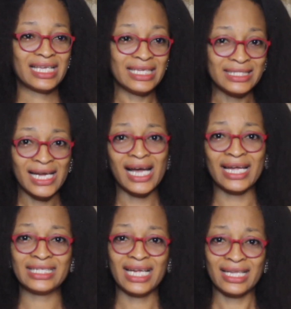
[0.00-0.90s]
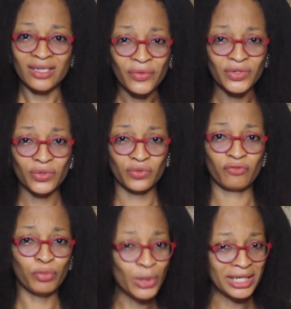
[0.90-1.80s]
he died as a result
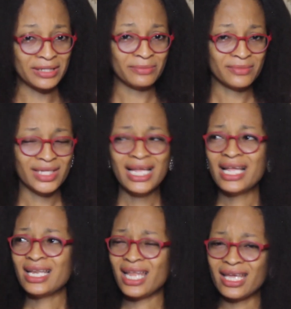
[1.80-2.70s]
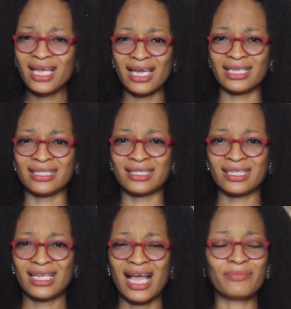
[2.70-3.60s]
of bullying? Like,
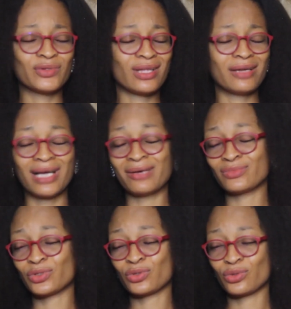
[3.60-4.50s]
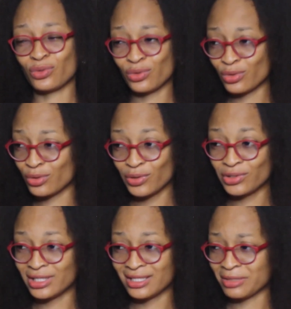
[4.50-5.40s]
guys, I'm
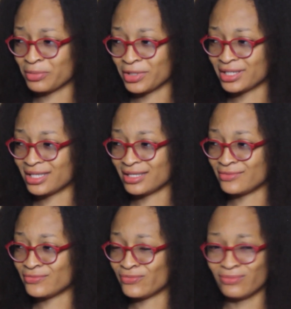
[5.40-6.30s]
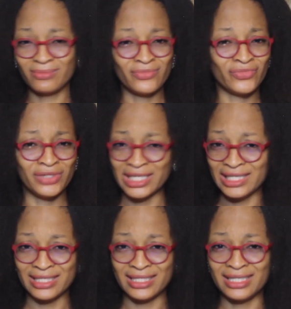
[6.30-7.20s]
so disappointed,
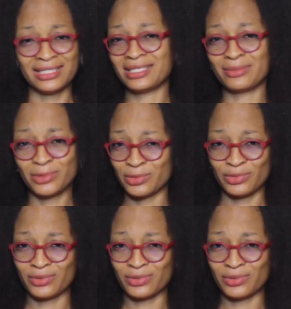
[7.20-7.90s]
really, in Iyabo